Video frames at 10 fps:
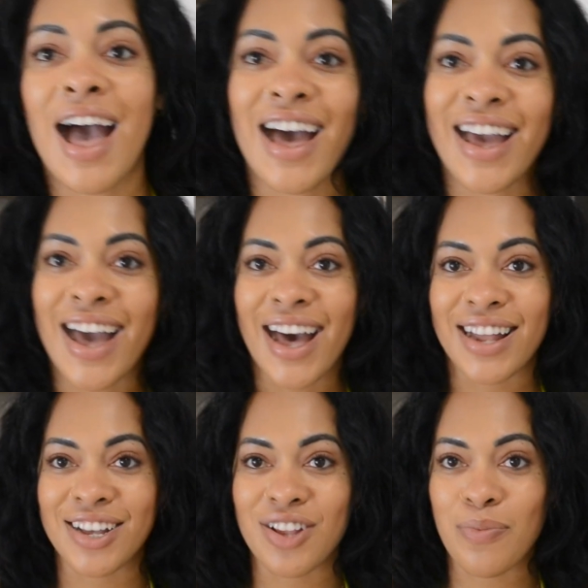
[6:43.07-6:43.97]
I add
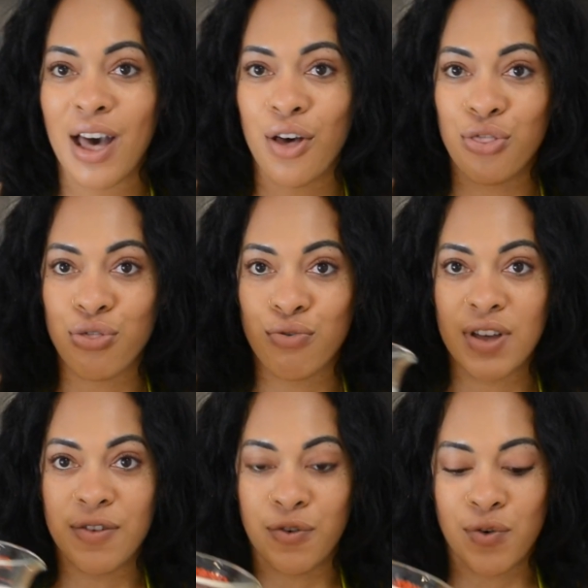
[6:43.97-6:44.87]
in about
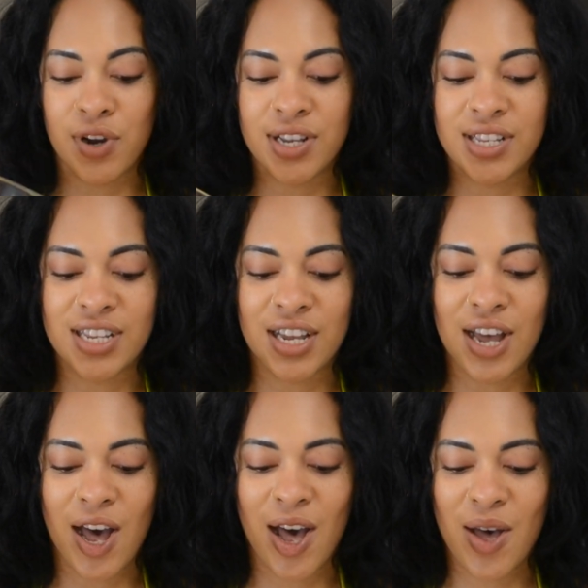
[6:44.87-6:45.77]
3/4 a
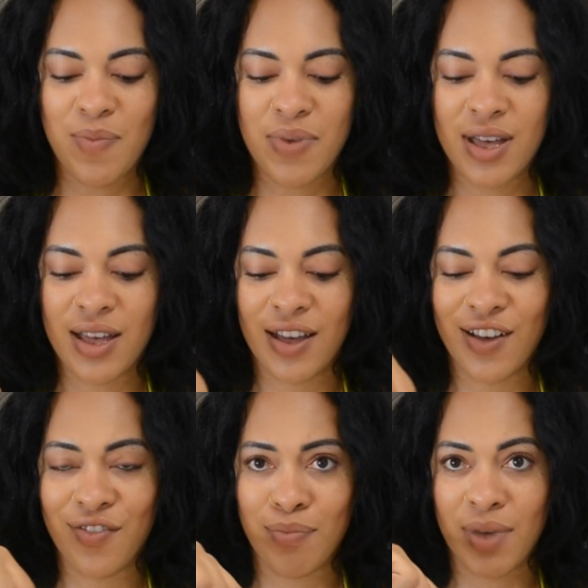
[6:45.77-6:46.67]
cup
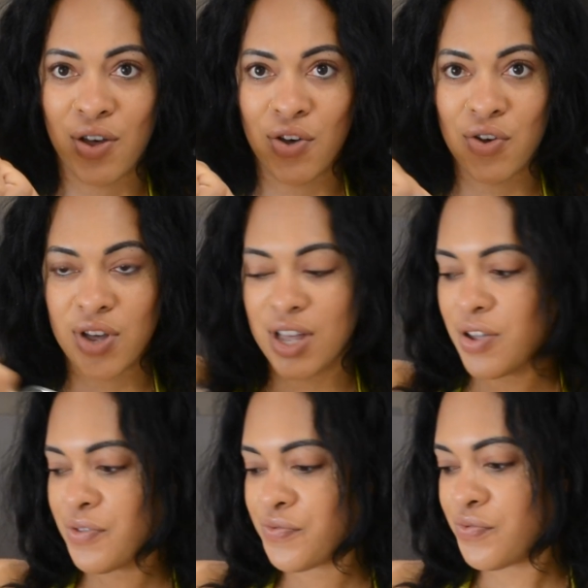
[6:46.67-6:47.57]
of milk
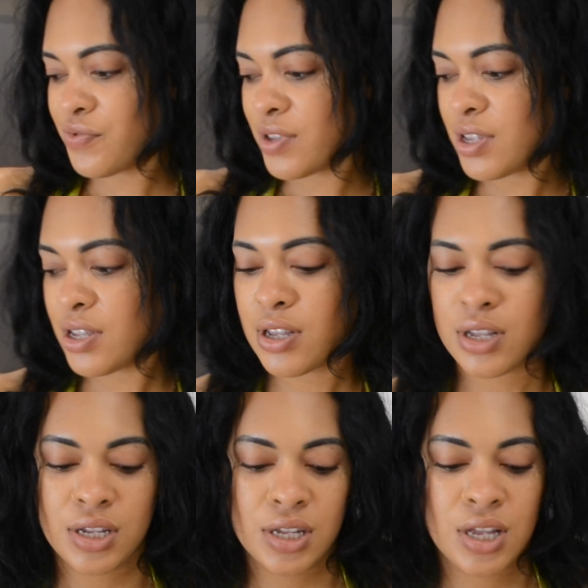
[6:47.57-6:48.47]

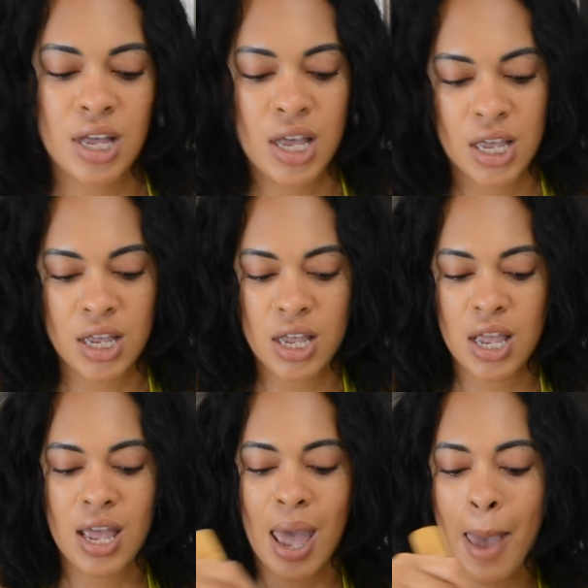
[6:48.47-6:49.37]

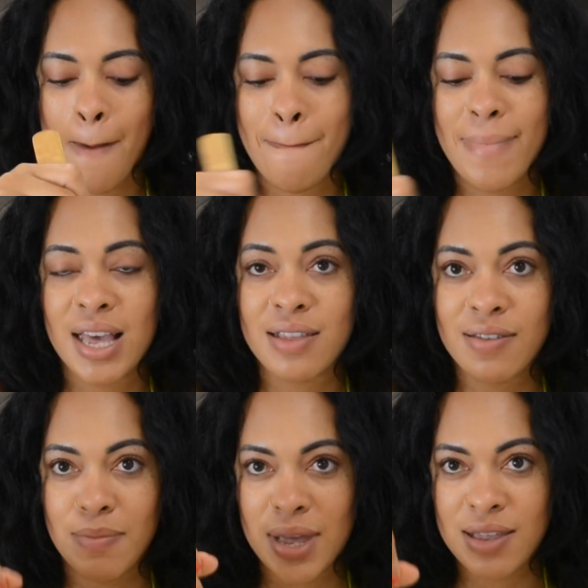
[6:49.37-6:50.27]
and
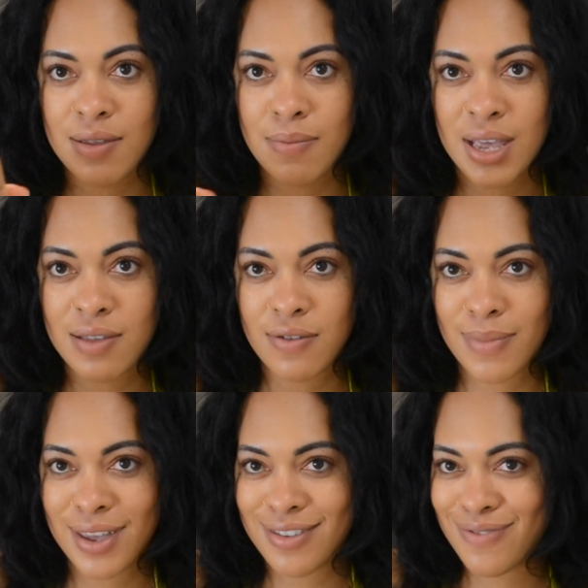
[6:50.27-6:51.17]
mix, mix, mix,
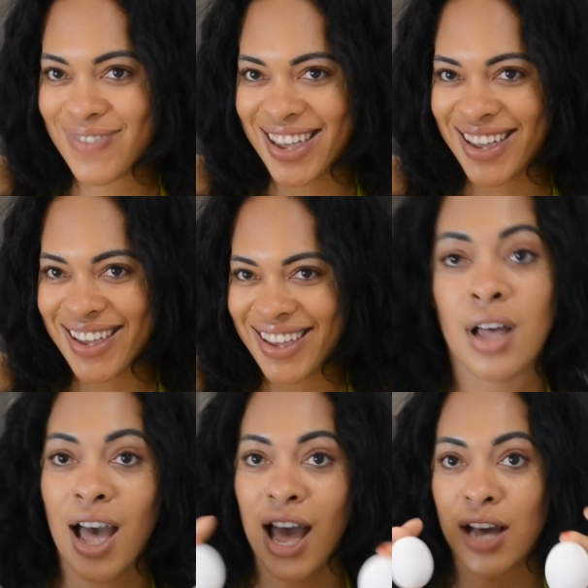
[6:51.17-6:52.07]
mix, mix.
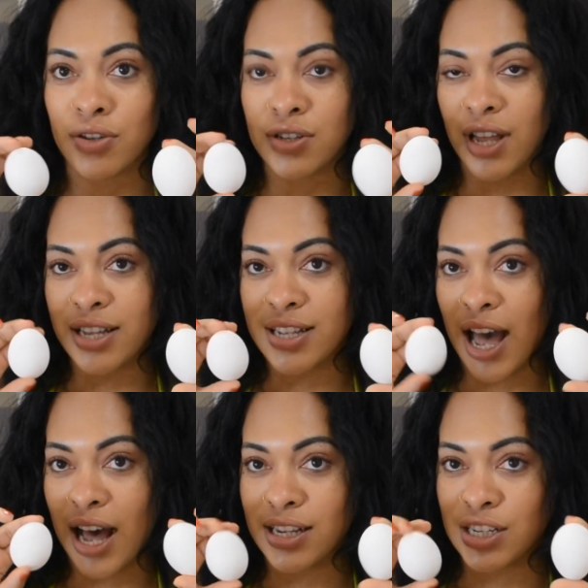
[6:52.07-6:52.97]
I also like to
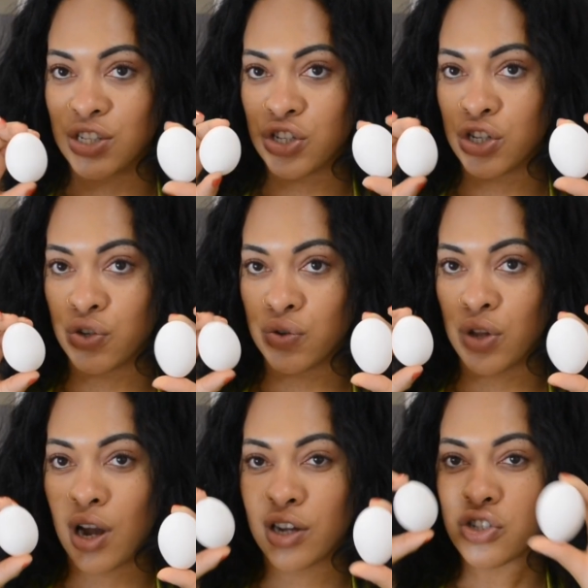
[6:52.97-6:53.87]
add in 2
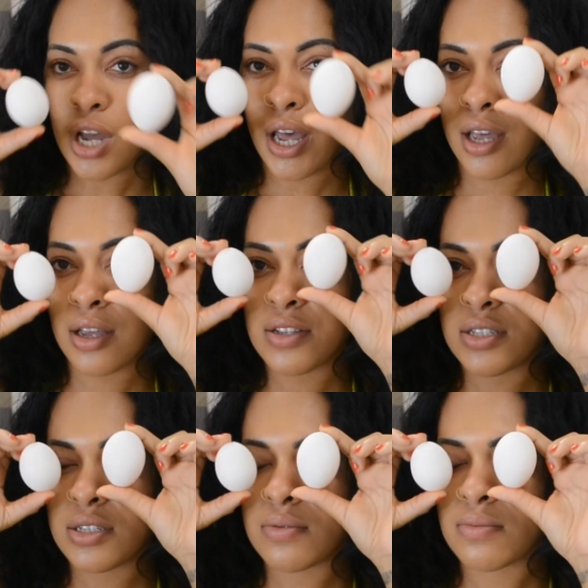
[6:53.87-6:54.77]
large eggs.